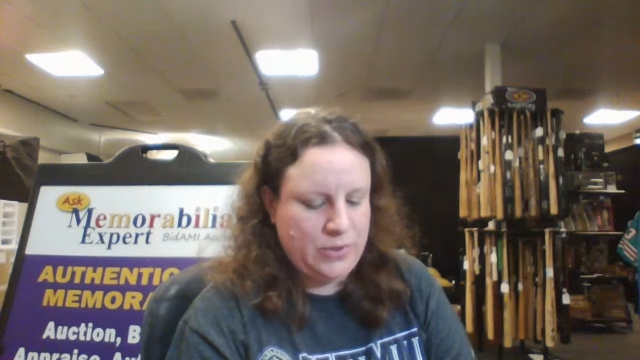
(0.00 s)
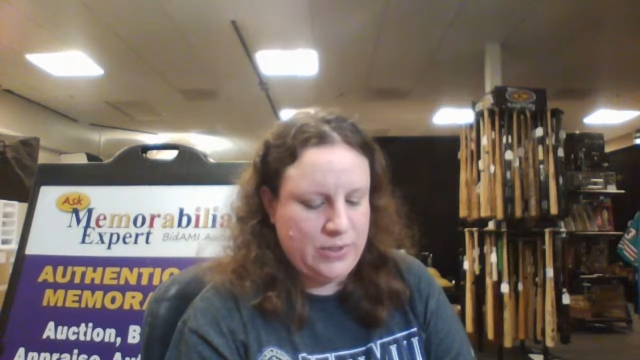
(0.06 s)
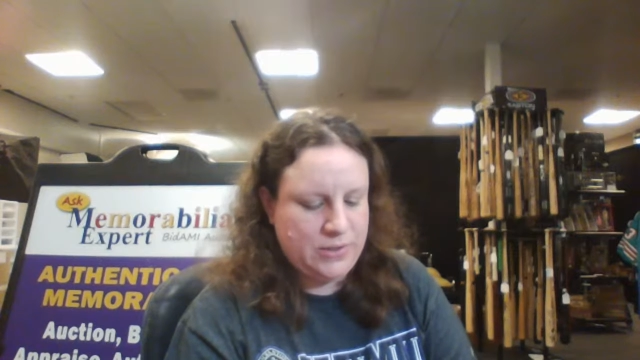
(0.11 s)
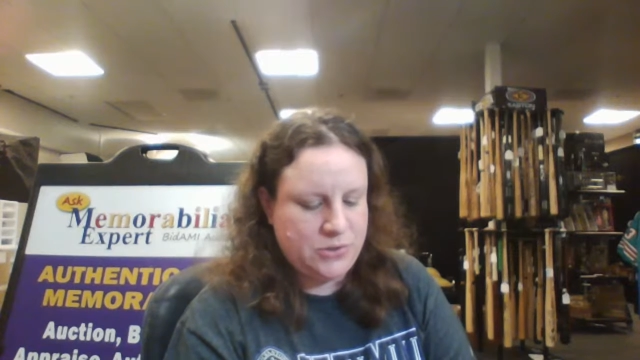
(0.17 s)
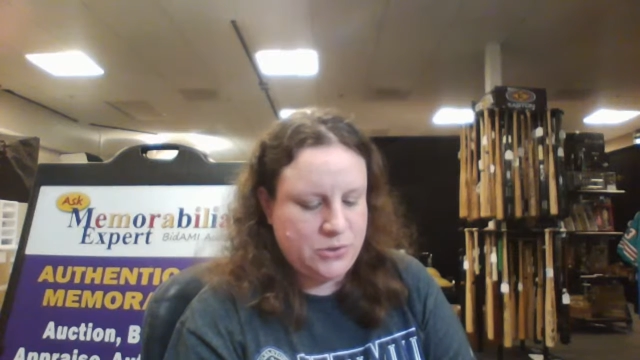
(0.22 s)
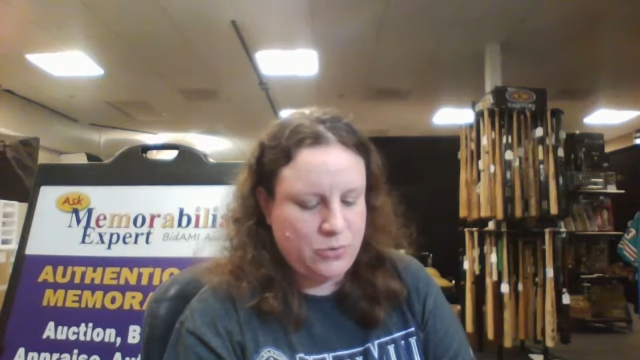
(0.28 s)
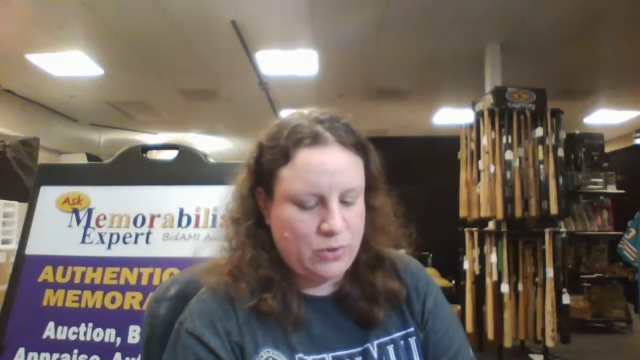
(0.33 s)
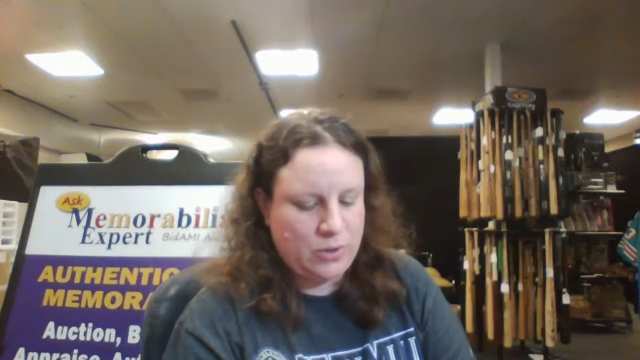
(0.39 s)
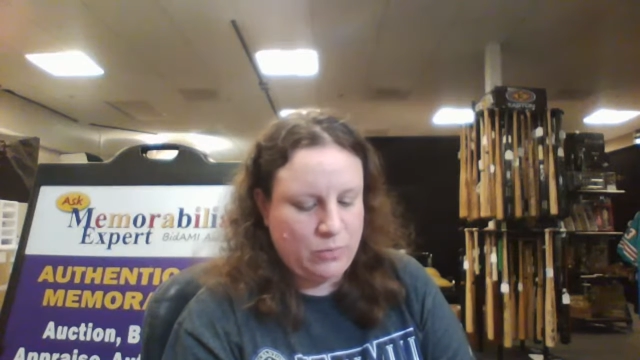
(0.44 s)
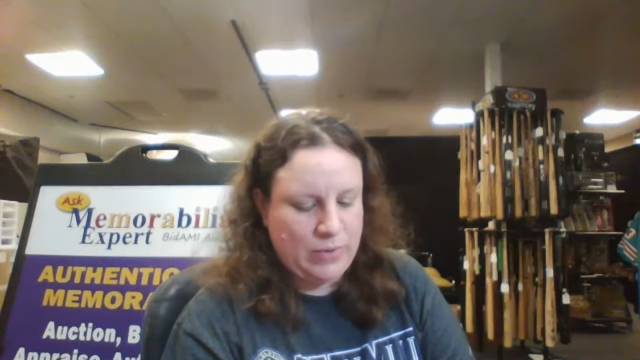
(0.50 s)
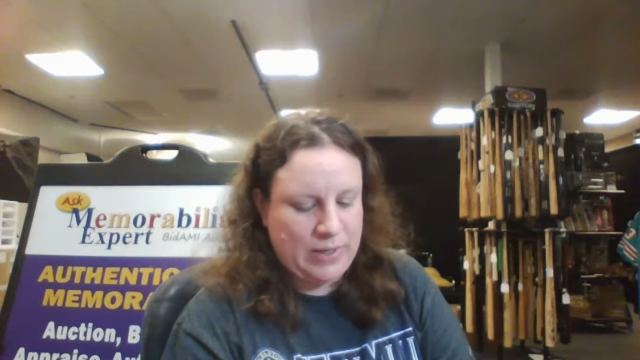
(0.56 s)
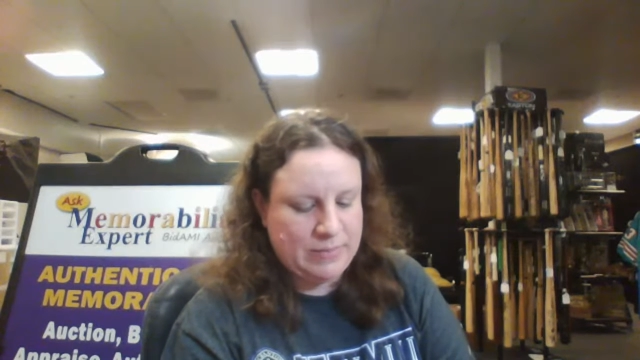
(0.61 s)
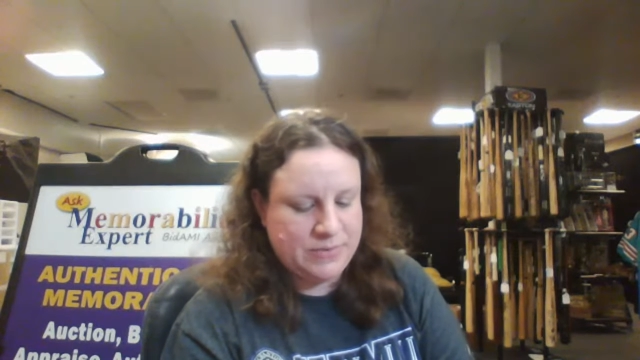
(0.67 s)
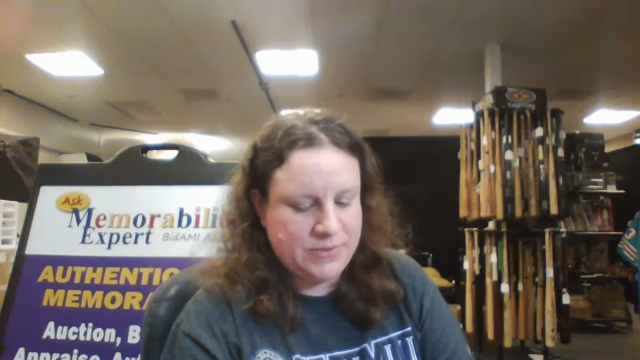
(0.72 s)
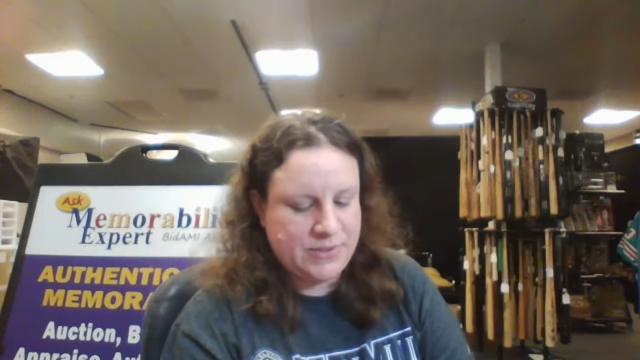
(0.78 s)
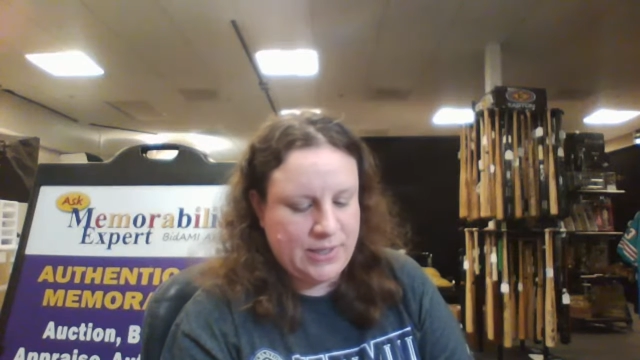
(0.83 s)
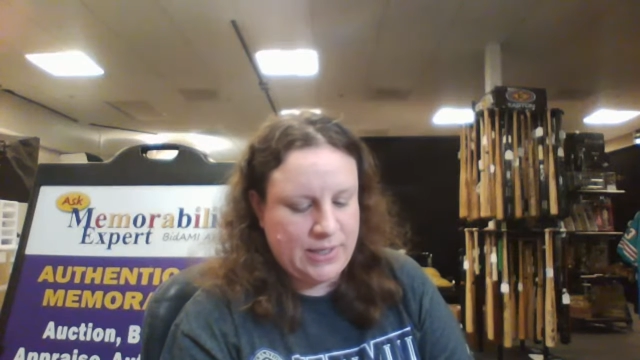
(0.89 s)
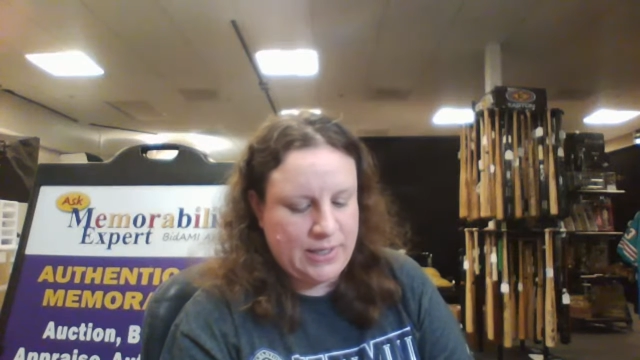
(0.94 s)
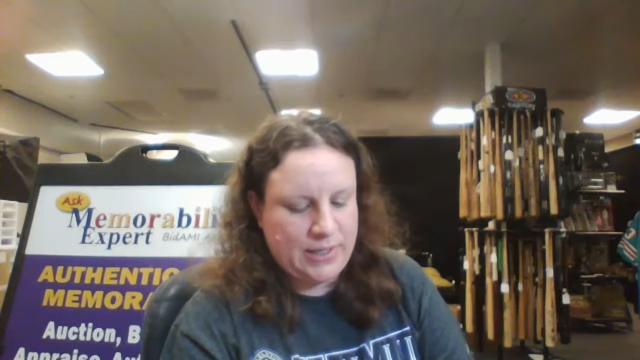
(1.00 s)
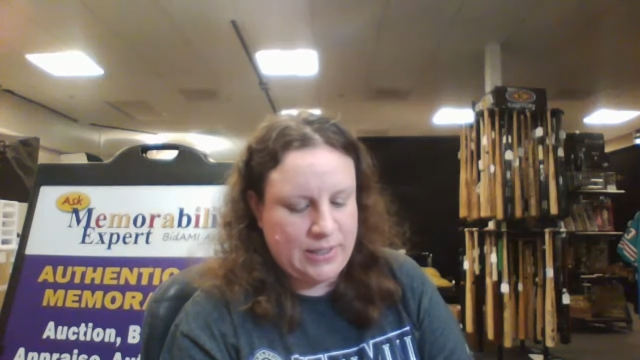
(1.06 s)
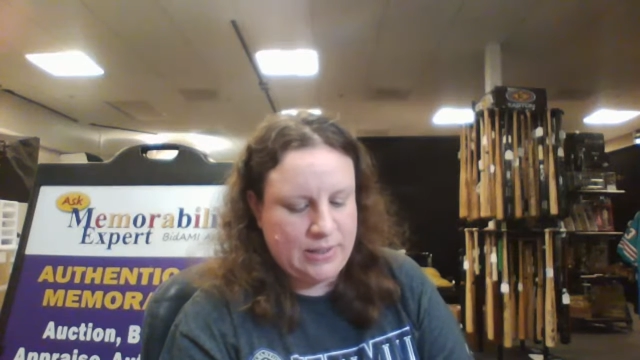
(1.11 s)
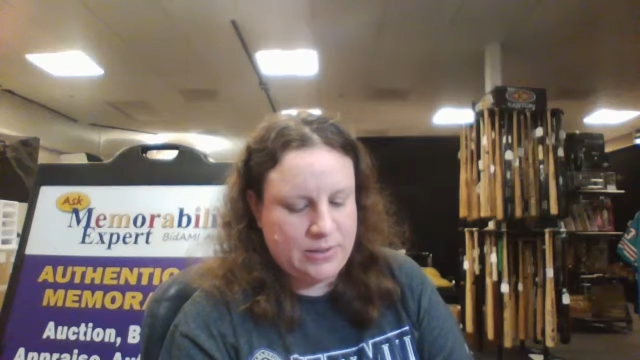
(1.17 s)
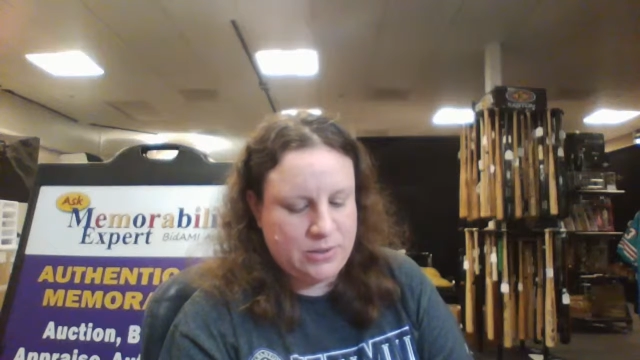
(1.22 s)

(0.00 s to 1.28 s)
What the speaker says: into our website